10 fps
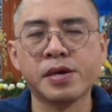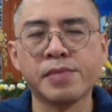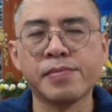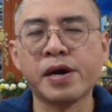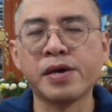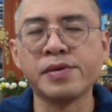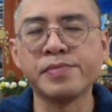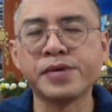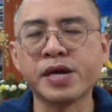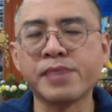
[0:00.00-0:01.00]
by
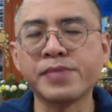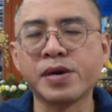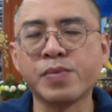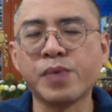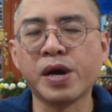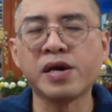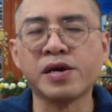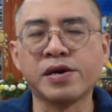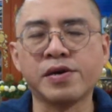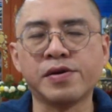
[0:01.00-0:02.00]
becoming
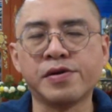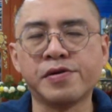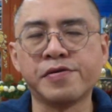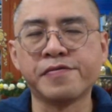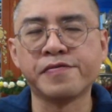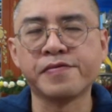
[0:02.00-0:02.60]
aware of